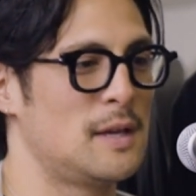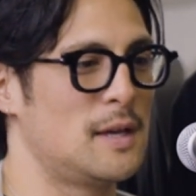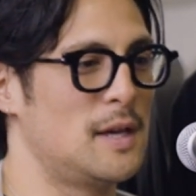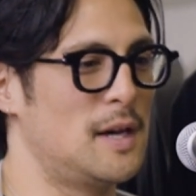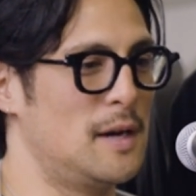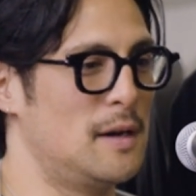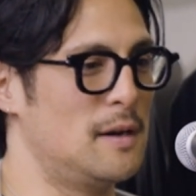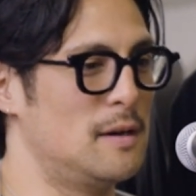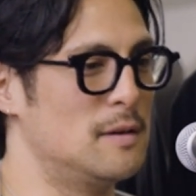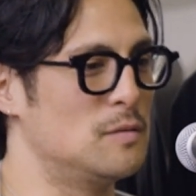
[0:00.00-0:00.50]

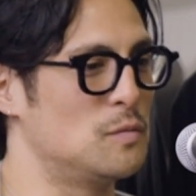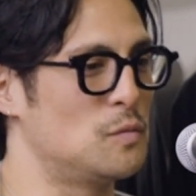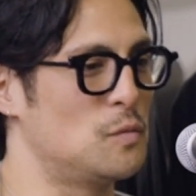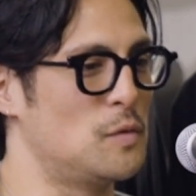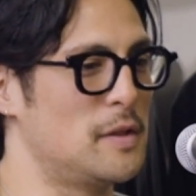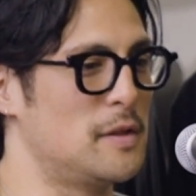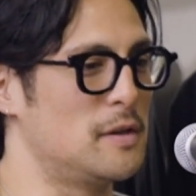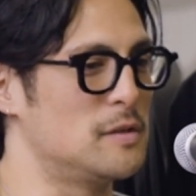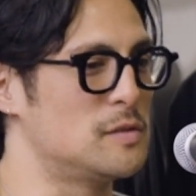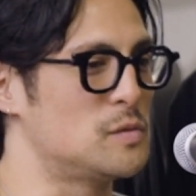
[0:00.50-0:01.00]

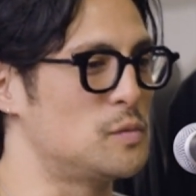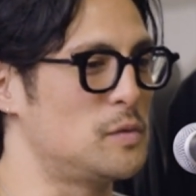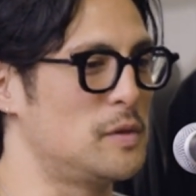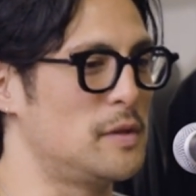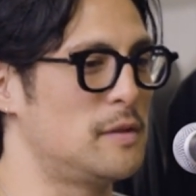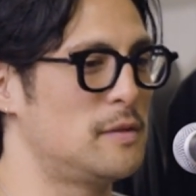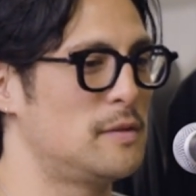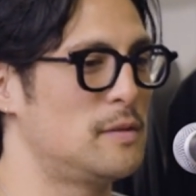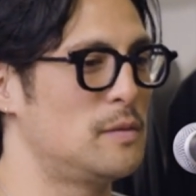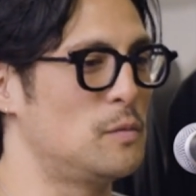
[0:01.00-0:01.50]
whether it's
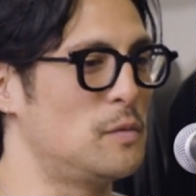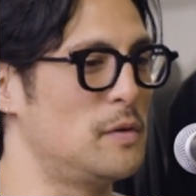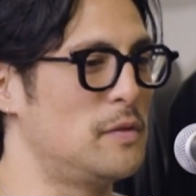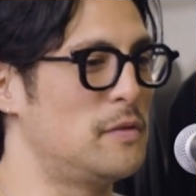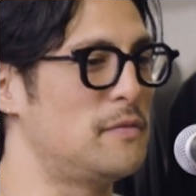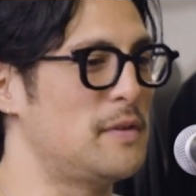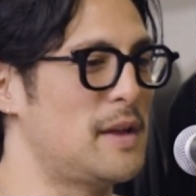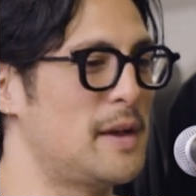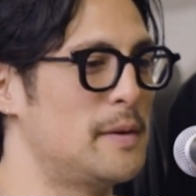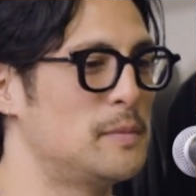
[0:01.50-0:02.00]
with
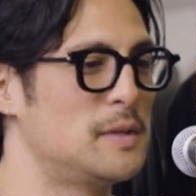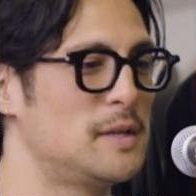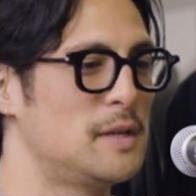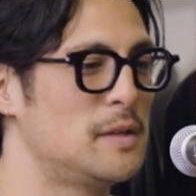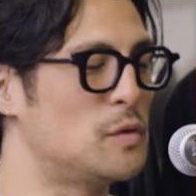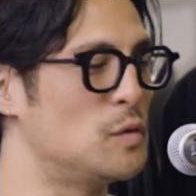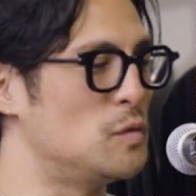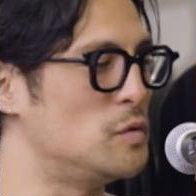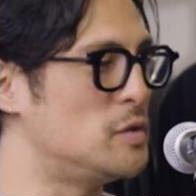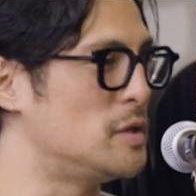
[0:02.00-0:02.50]
family
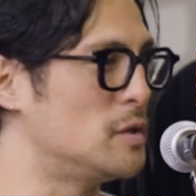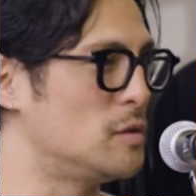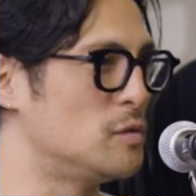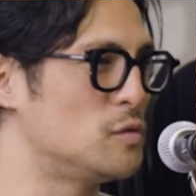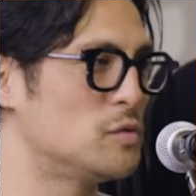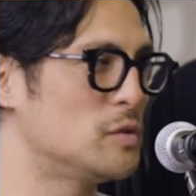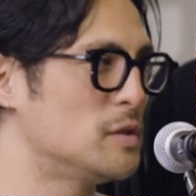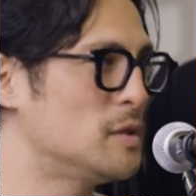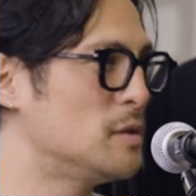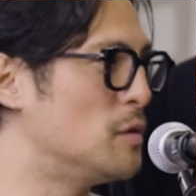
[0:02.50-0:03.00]
through
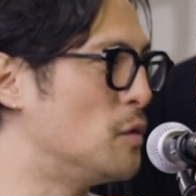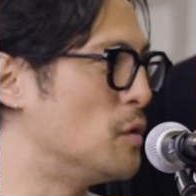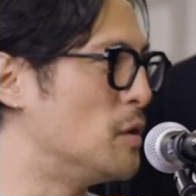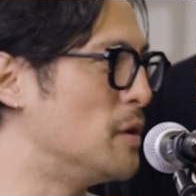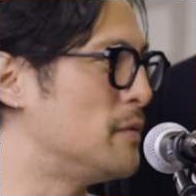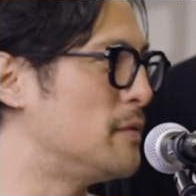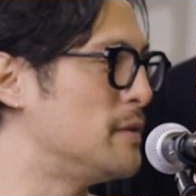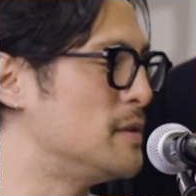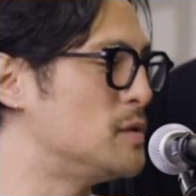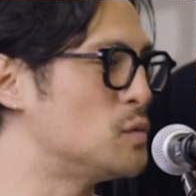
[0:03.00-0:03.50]
children, or
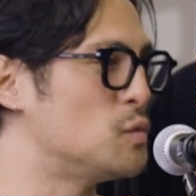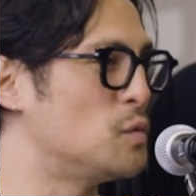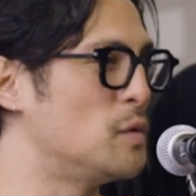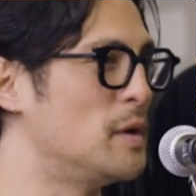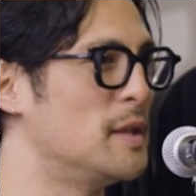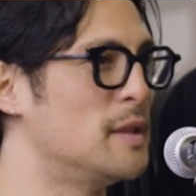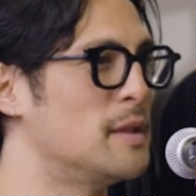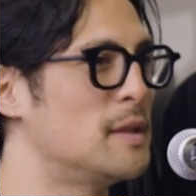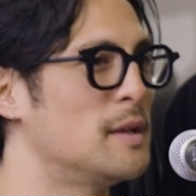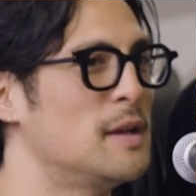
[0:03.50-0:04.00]
if it's
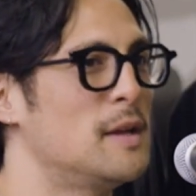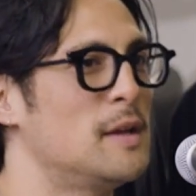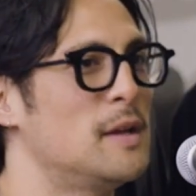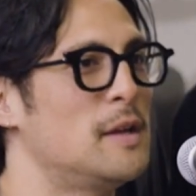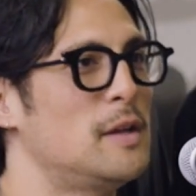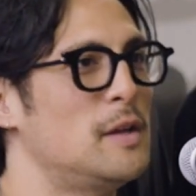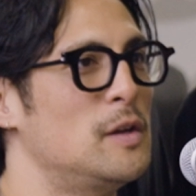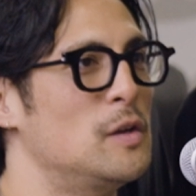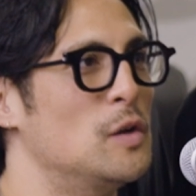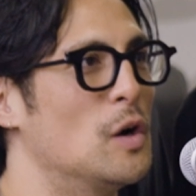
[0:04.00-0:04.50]
with,
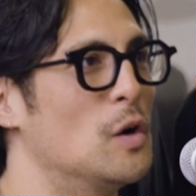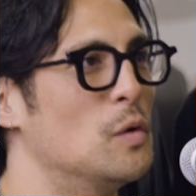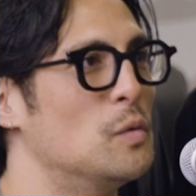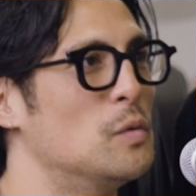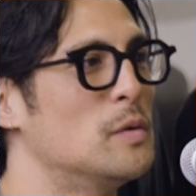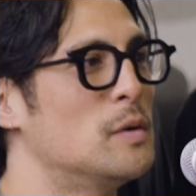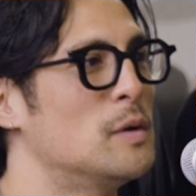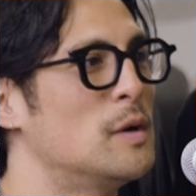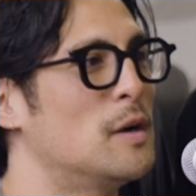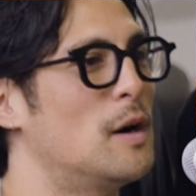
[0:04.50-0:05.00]
you
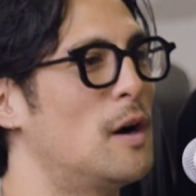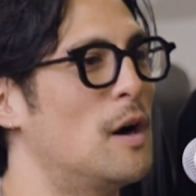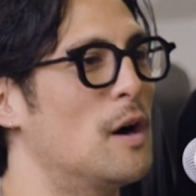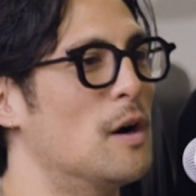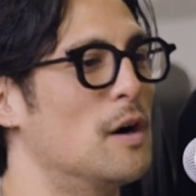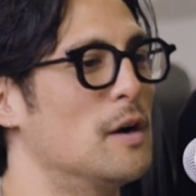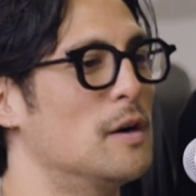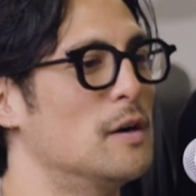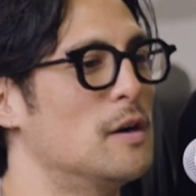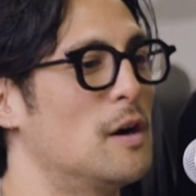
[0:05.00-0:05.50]
know,
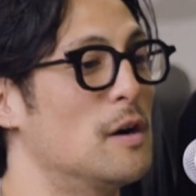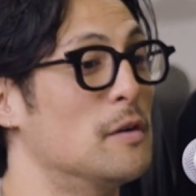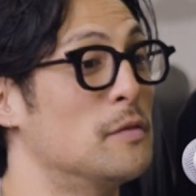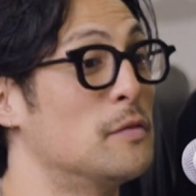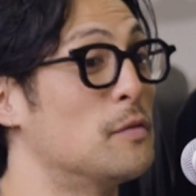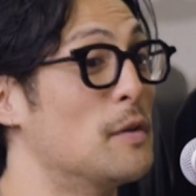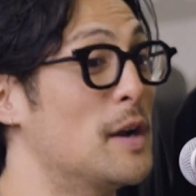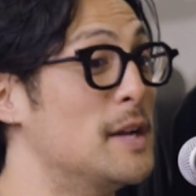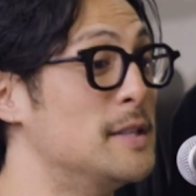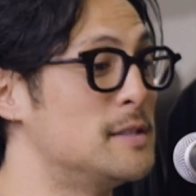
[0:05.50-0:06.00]
our
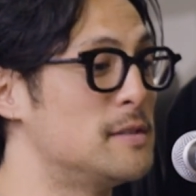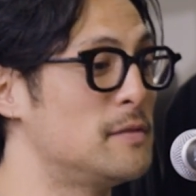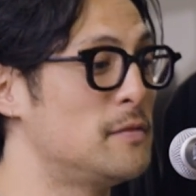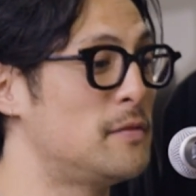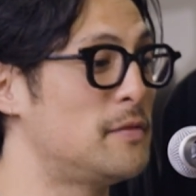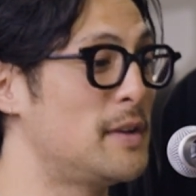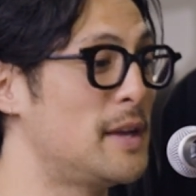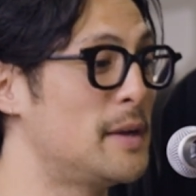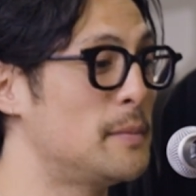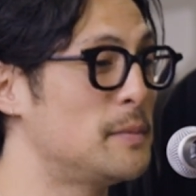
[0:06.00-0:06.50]
friends and
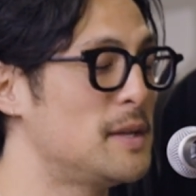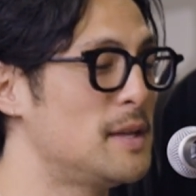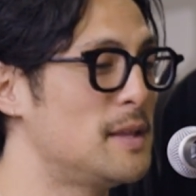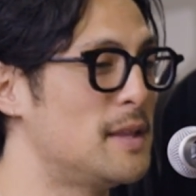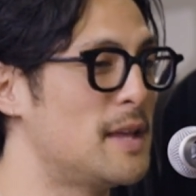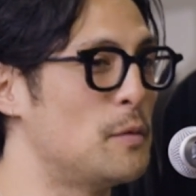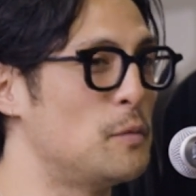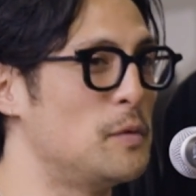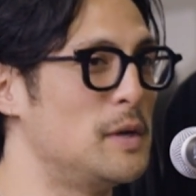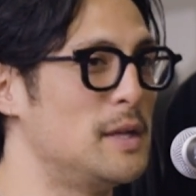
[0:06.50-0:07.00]
family
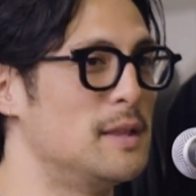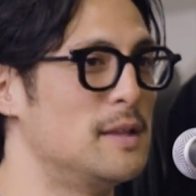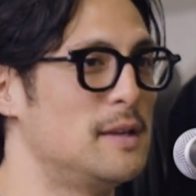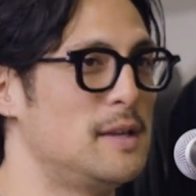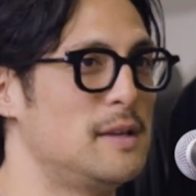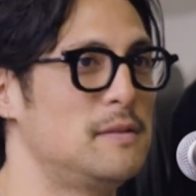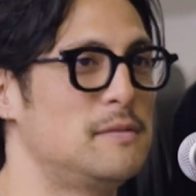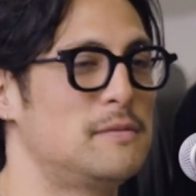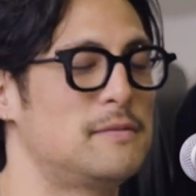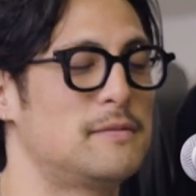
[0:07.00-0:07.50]
that we
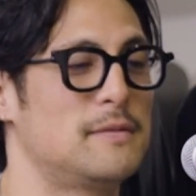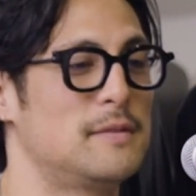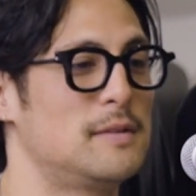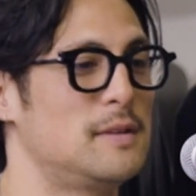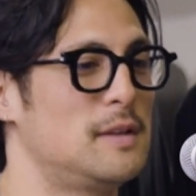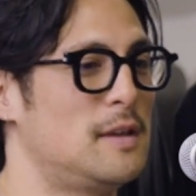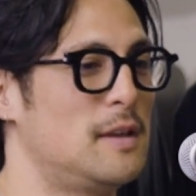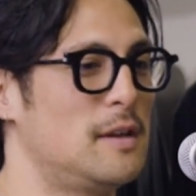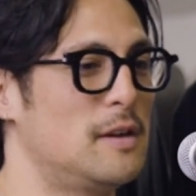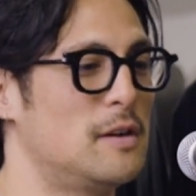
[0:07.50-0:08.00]
leave
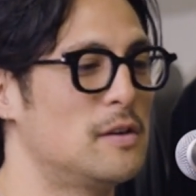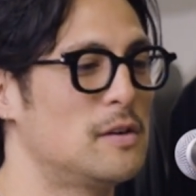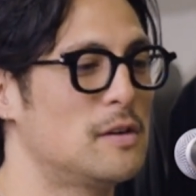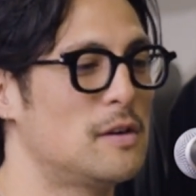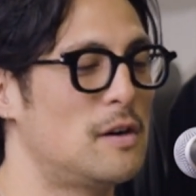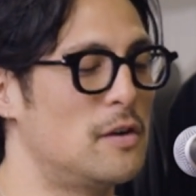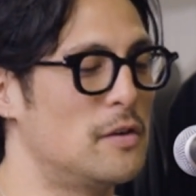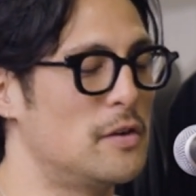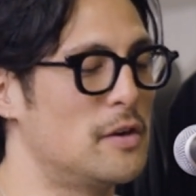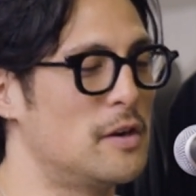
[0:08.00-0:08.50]
here
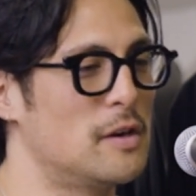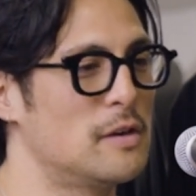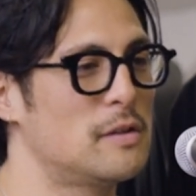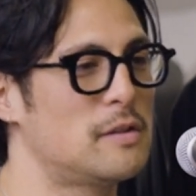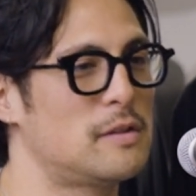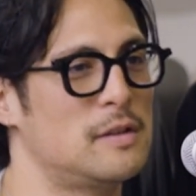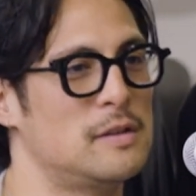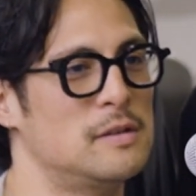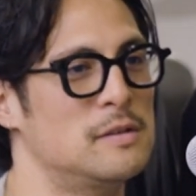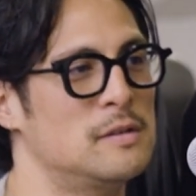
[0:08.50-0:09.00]
on
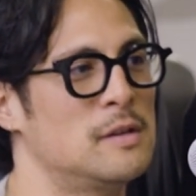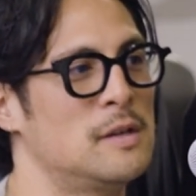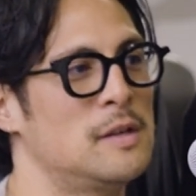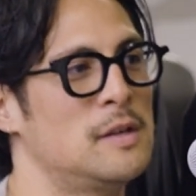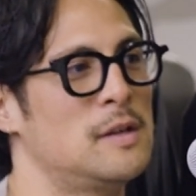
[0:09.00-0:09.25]
earth, and